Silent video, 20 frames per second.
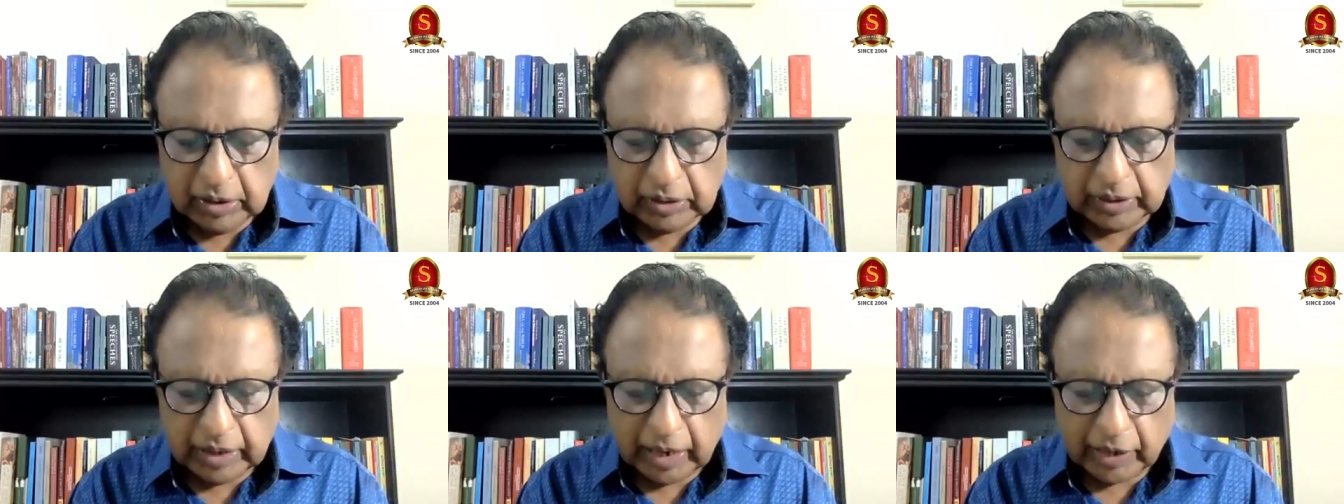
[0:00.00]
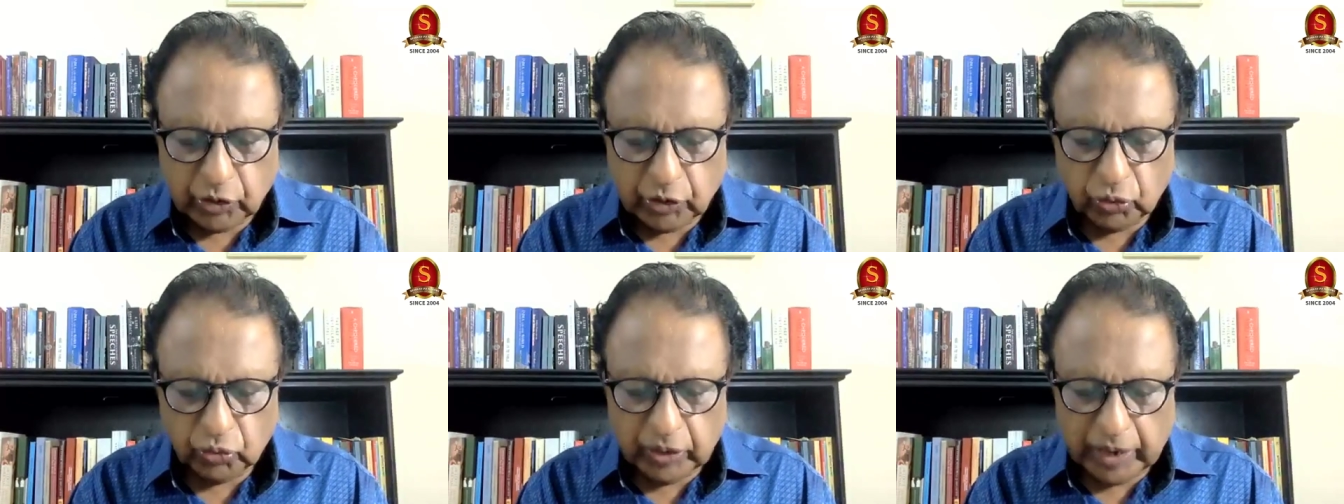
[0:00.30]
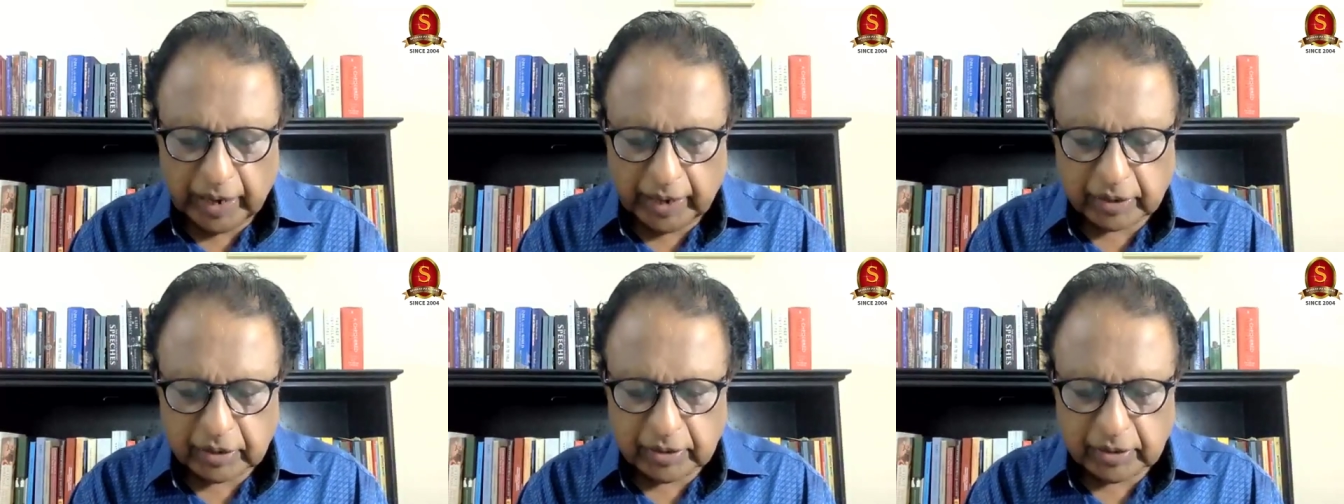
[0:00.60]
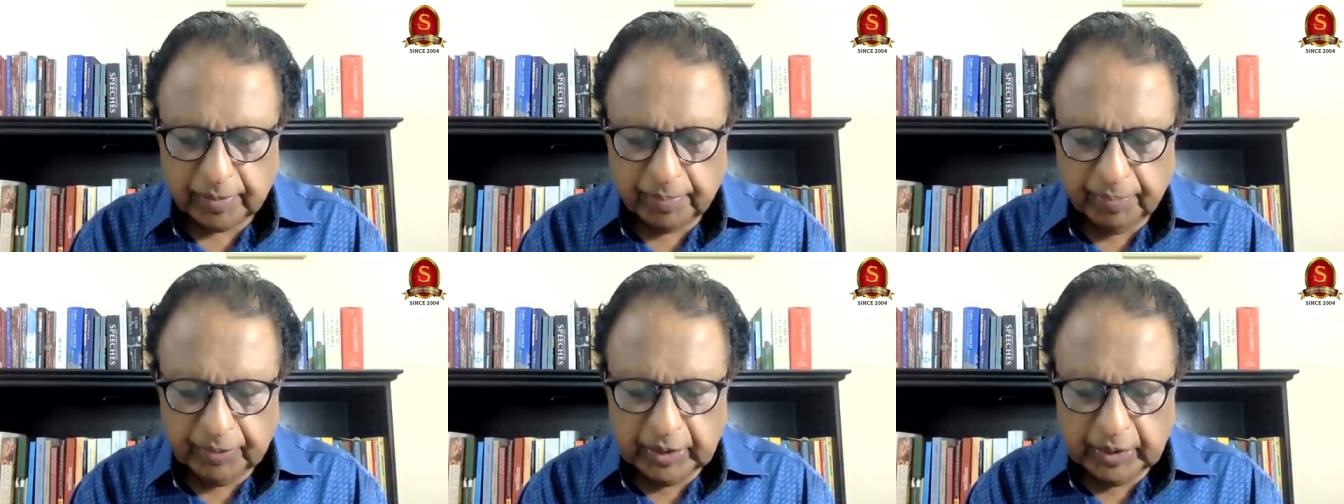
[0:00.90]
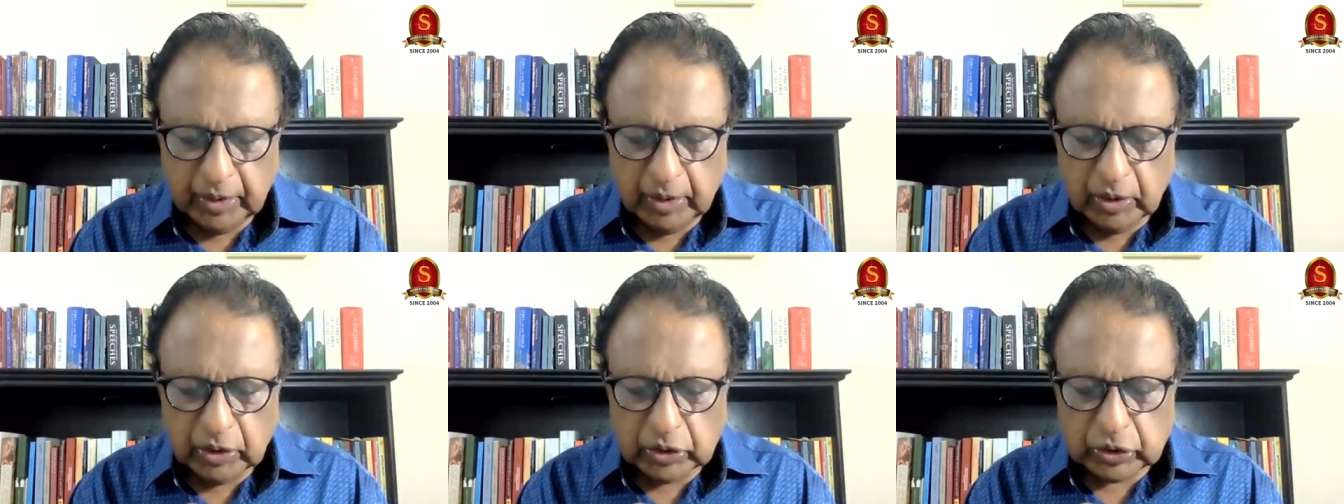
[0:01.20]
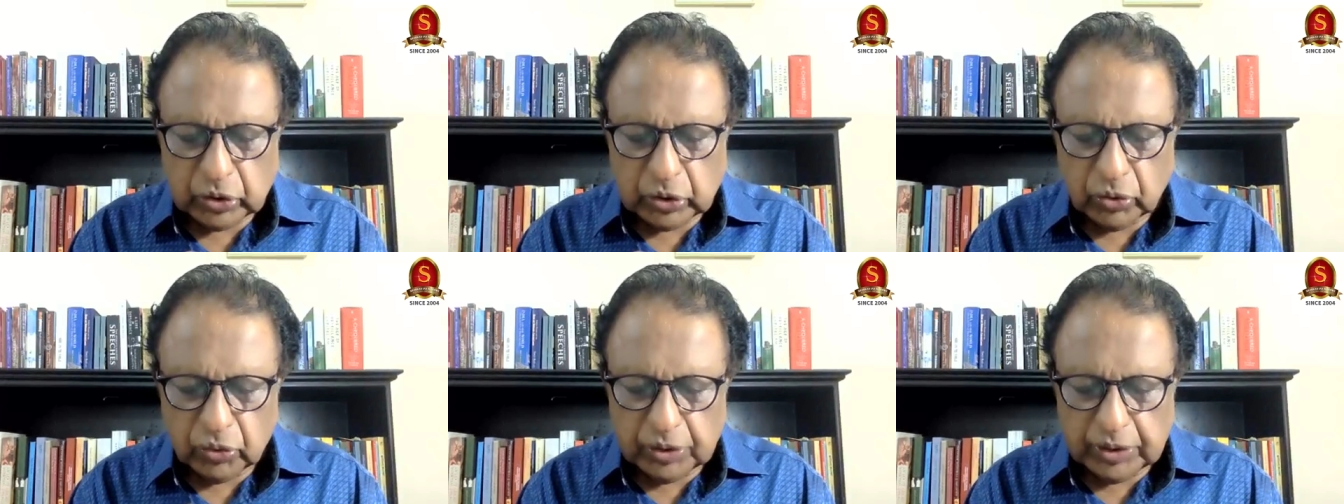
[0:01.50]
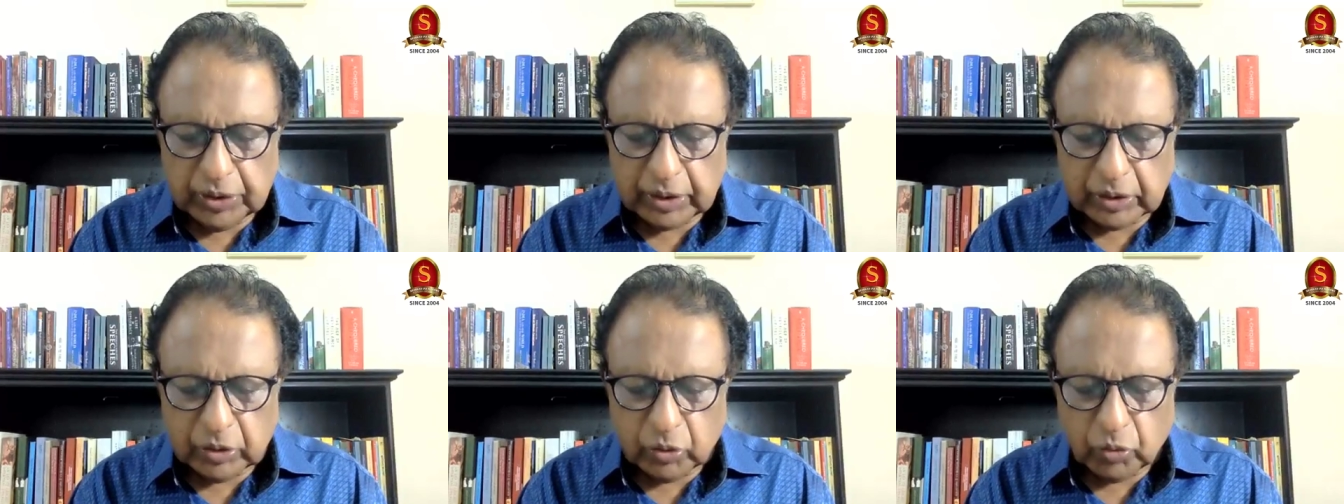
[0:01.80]
that you get. So
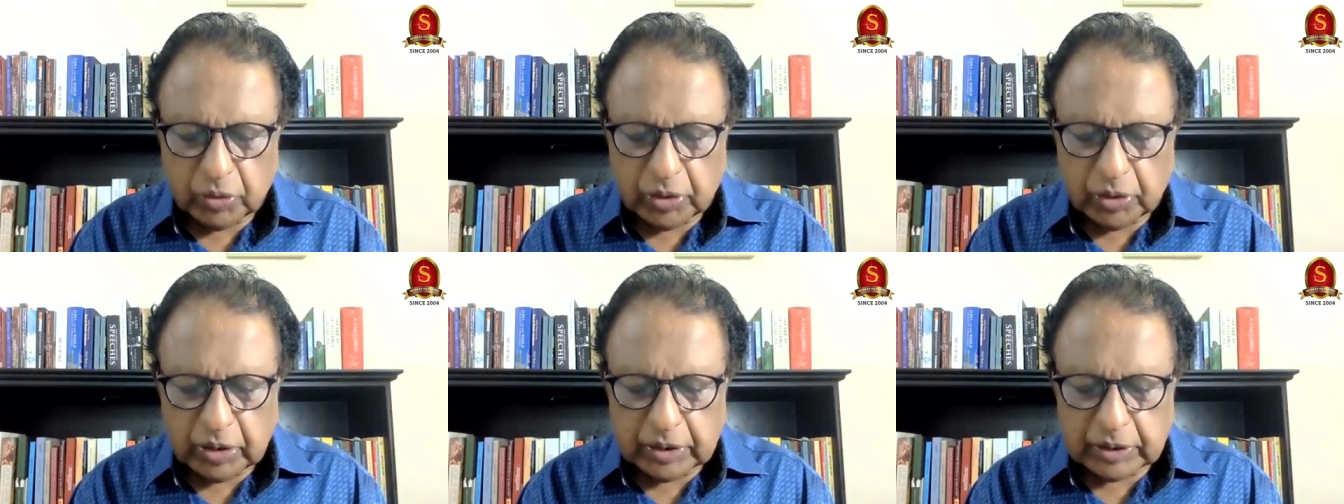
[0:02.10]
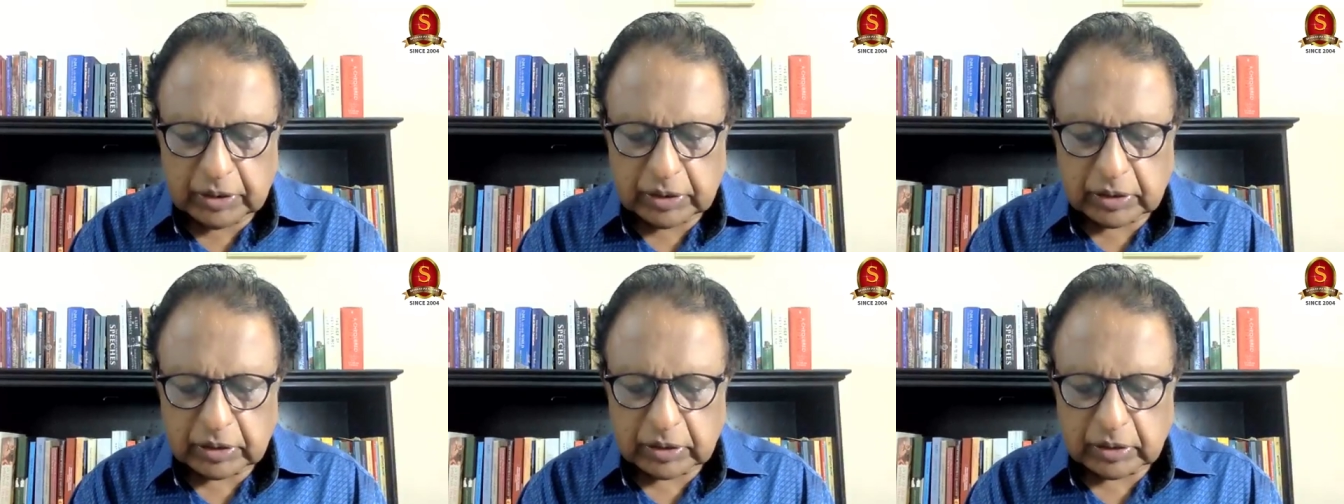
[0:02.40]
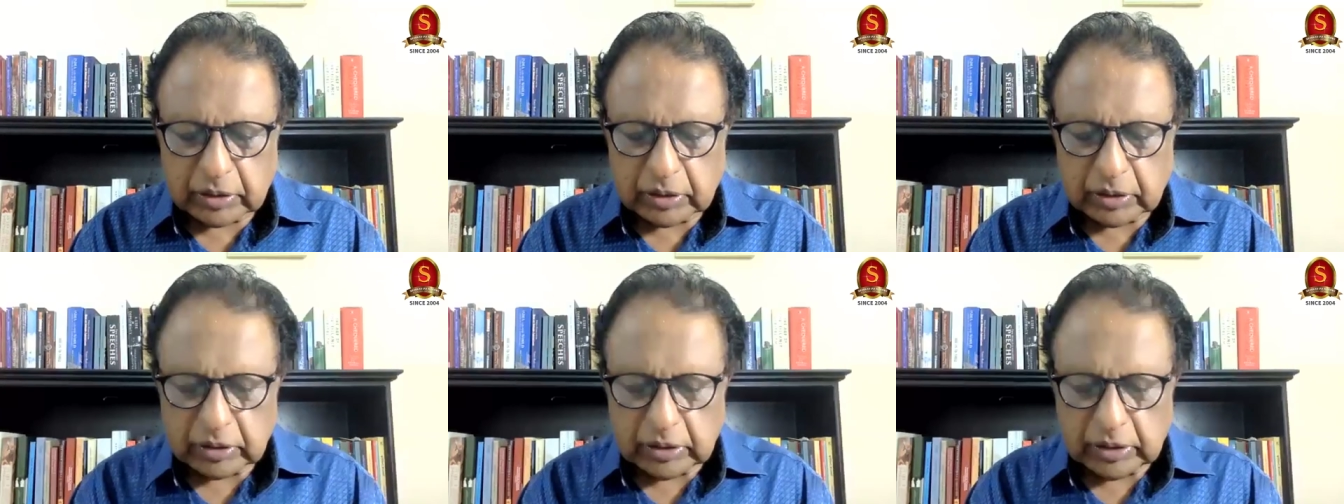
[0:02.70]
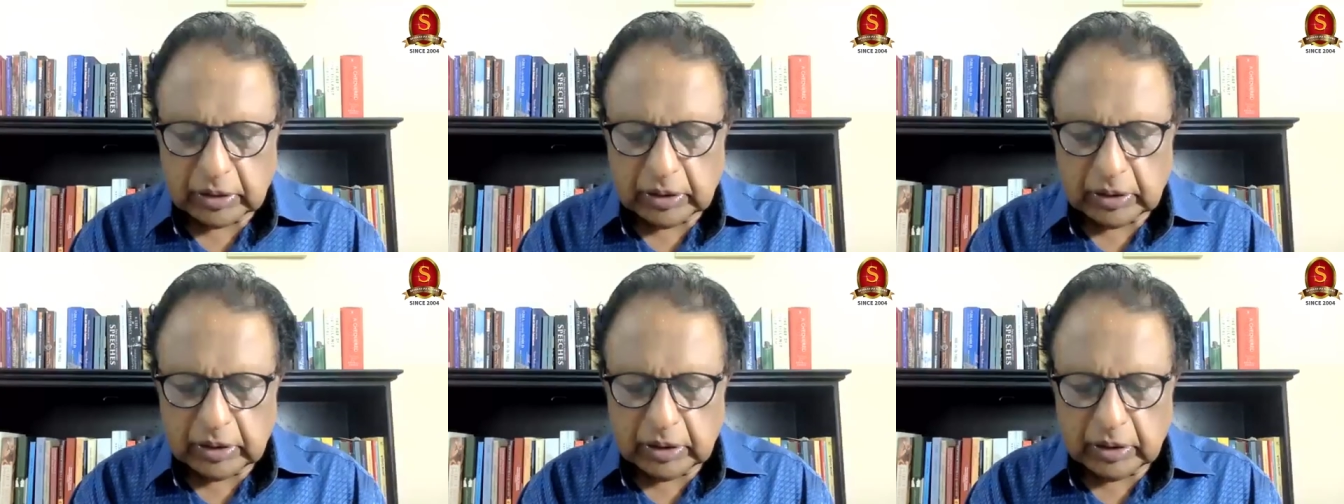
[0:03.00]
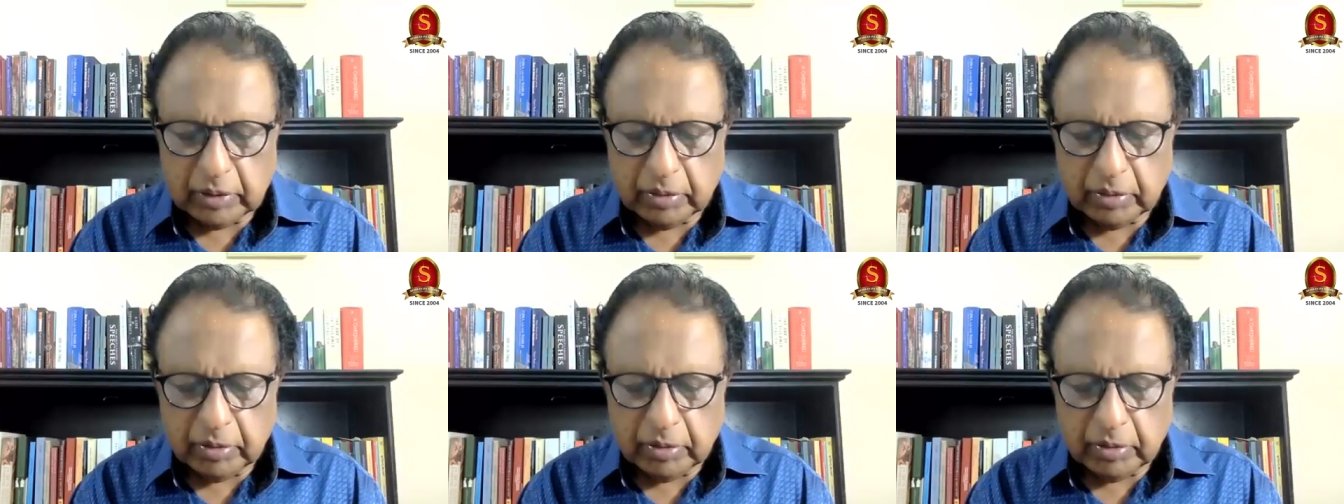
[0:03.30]
in other words, the